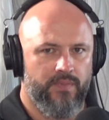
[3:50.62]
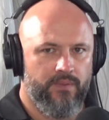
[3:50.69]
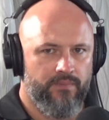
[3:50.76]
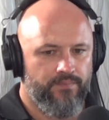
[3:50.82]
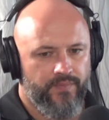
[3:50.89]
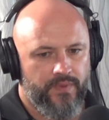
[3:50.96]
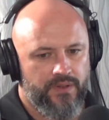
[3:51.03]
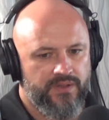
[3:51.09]

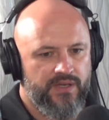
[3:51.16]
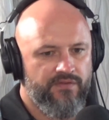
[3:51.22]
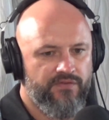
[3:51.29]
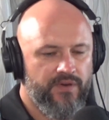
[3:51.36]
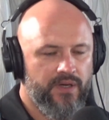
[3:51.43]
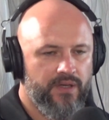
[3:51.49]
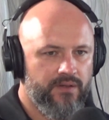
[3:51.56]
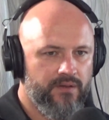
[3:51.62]
a
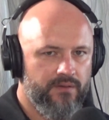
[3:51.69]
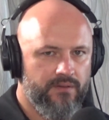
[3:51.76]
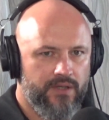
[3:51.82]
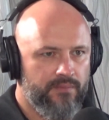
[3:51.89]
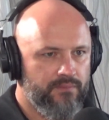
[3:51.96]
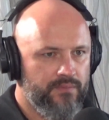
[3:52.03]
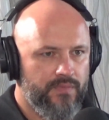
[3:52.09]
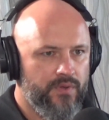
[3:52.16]
defect,
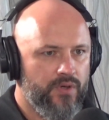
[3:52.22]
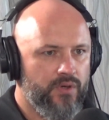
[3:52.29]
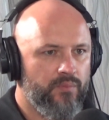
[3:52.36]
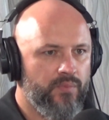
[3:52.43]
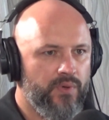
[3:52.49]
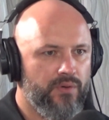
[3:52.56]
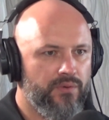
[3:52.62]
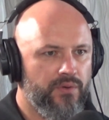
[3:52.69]
you could be
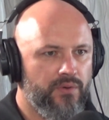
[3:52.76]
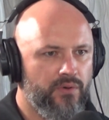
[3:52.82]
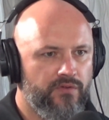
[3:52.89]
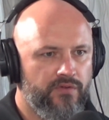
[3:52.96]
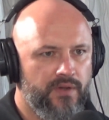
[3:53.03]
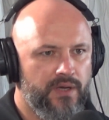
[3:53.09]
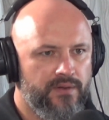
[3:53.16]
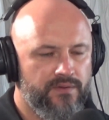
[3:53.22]
on the hook for
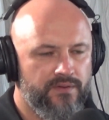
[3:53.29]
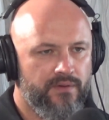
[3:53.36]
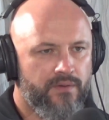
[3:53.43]
that. So